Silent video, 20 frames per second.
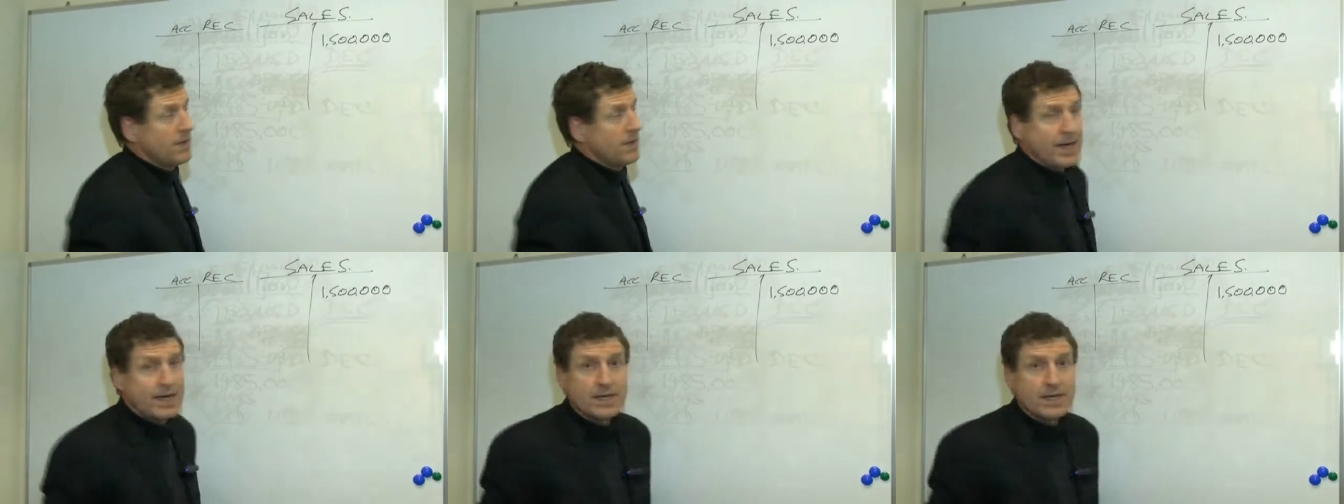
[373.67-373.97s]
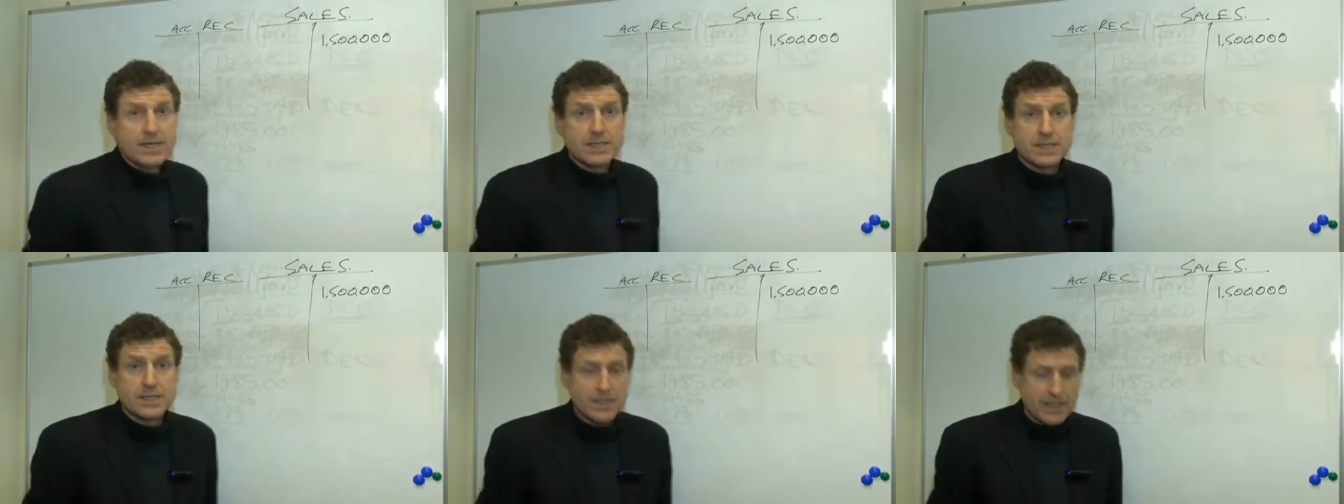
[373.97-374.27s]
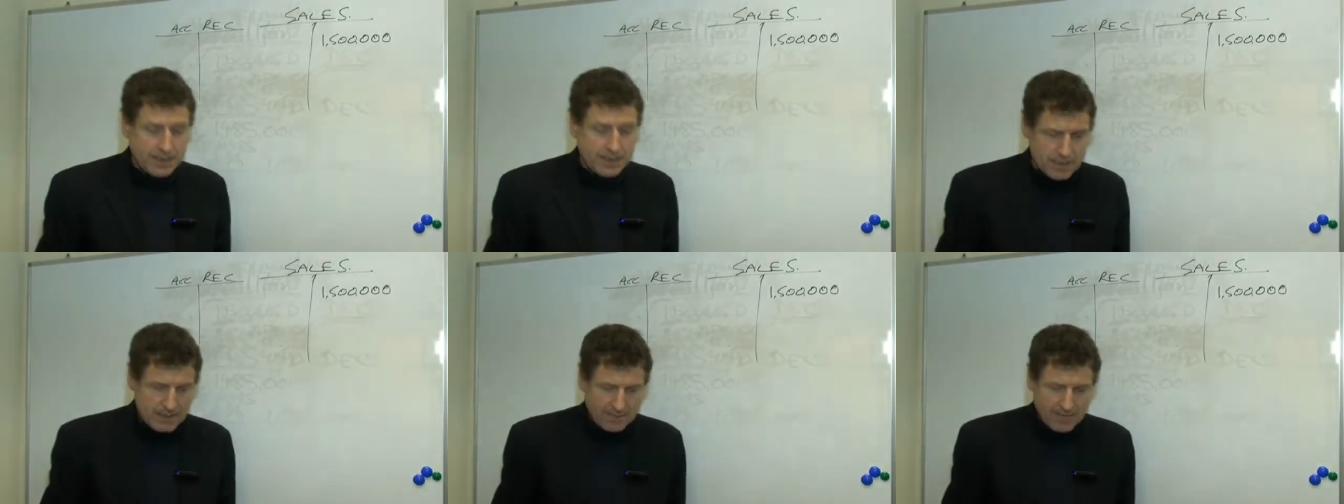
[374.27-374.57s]
that is
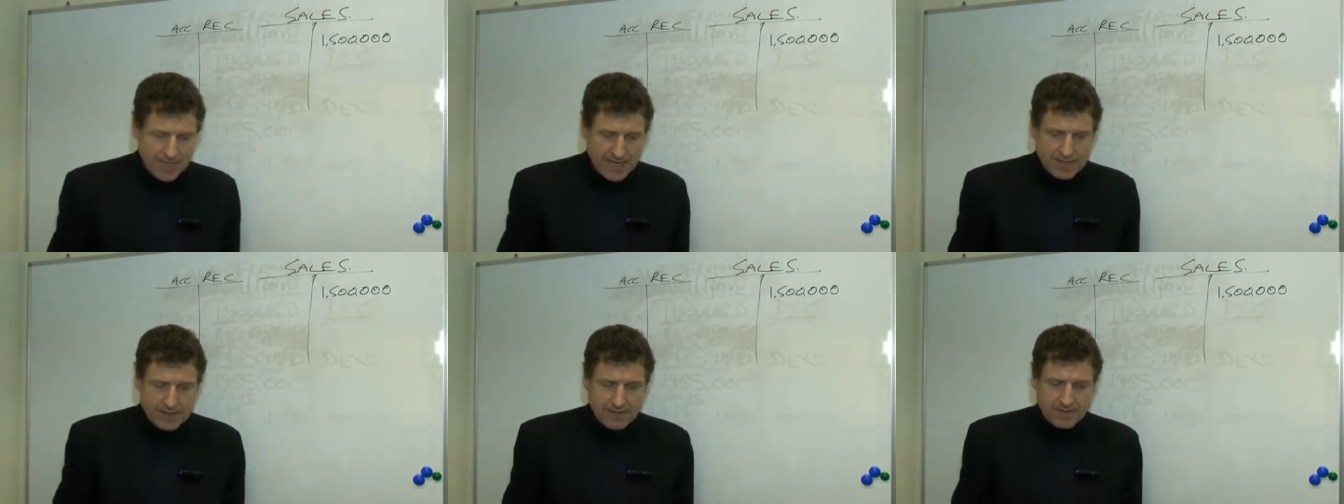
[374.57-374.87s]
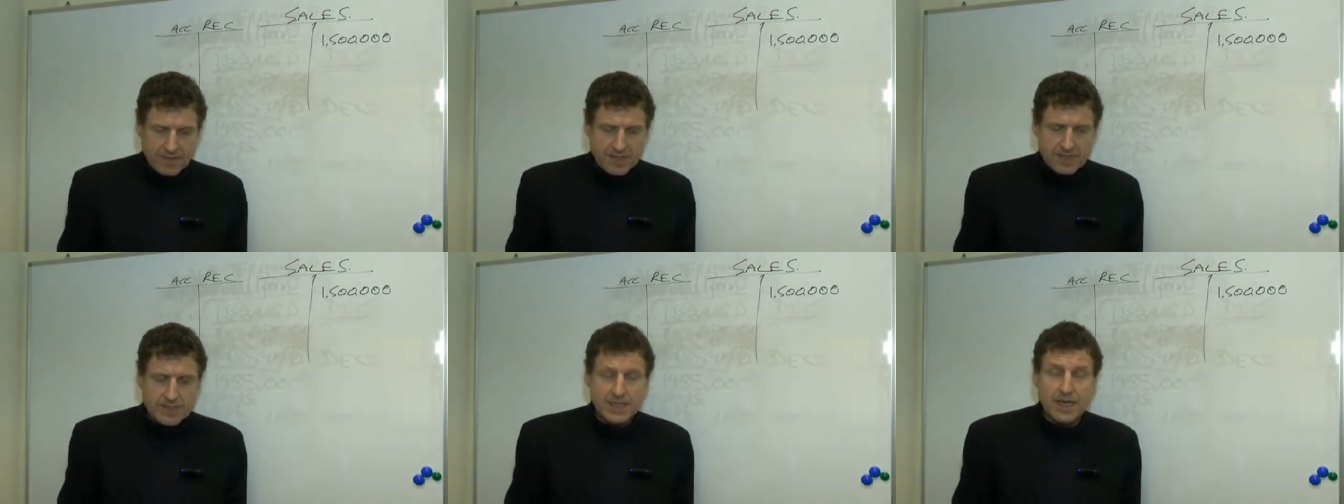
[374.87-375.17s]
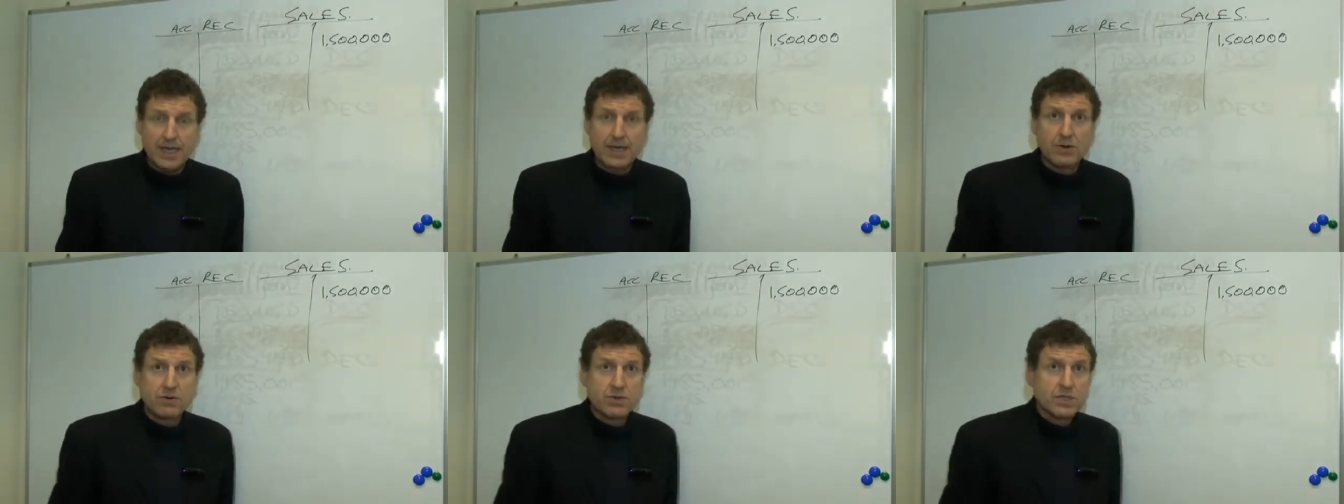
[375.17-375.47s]
the amount of the
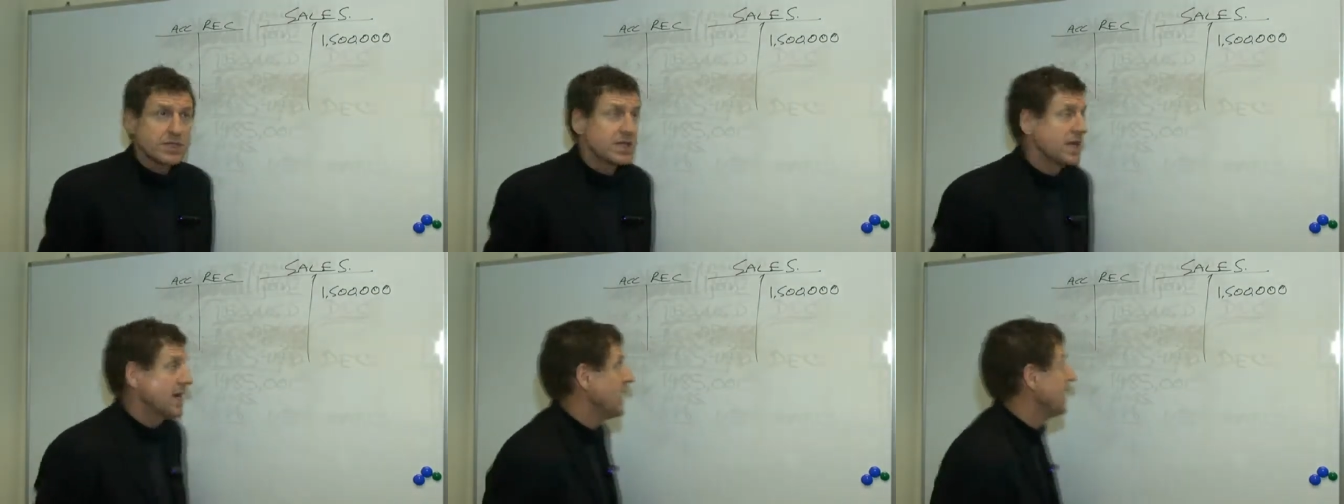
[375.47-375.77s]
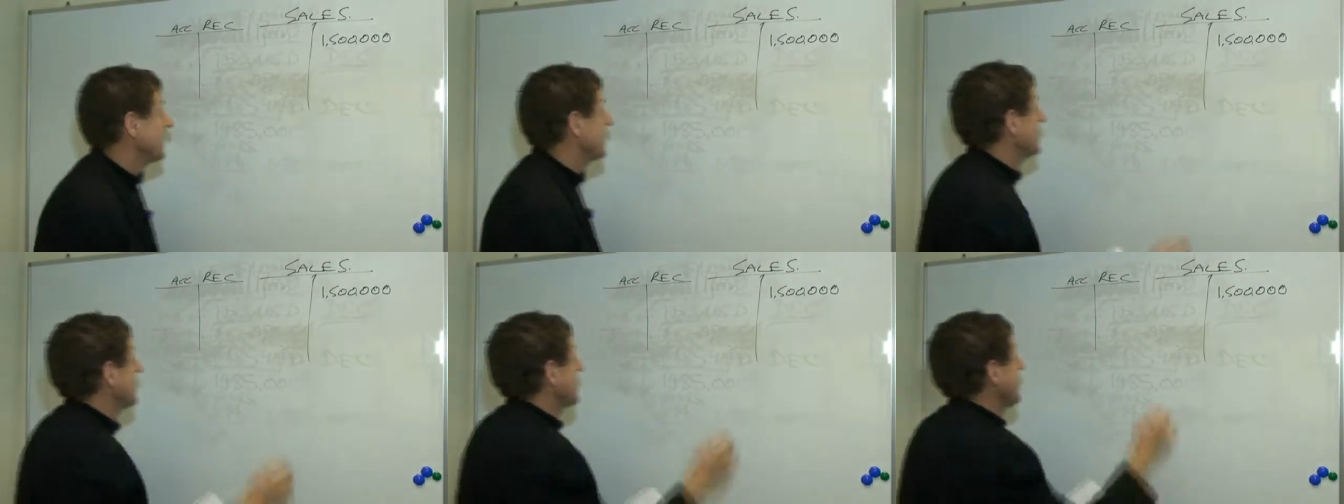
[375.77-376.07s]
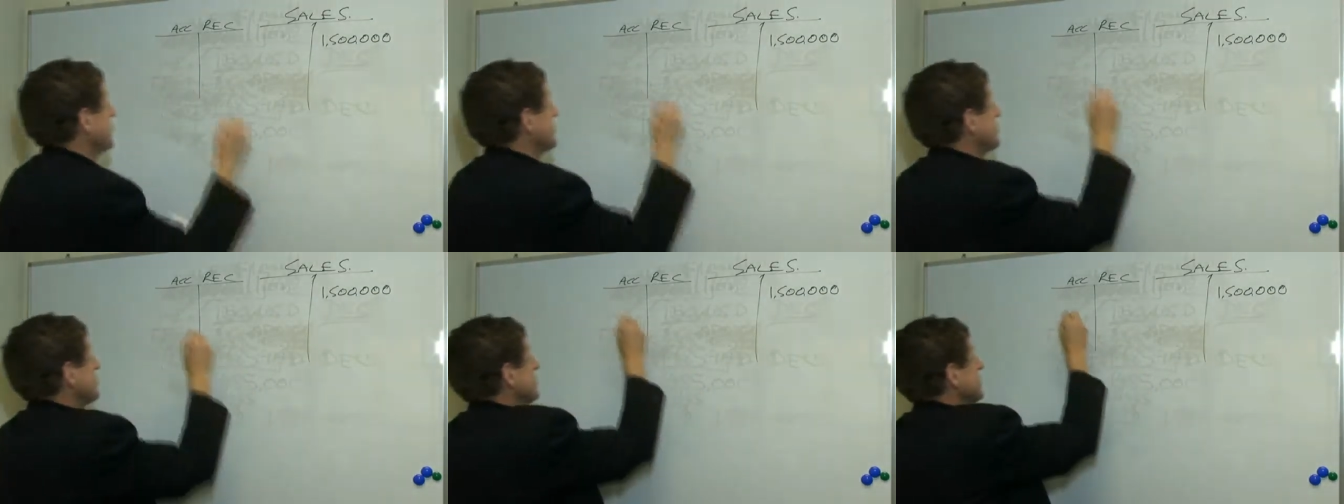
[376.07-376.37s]
sales, and the
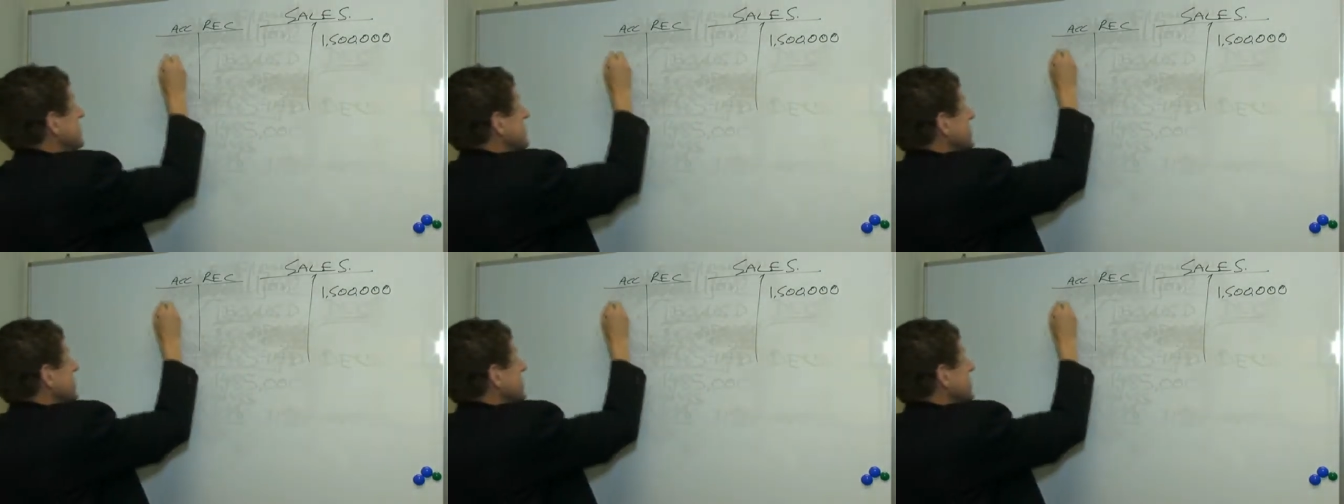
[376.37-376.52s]
accounts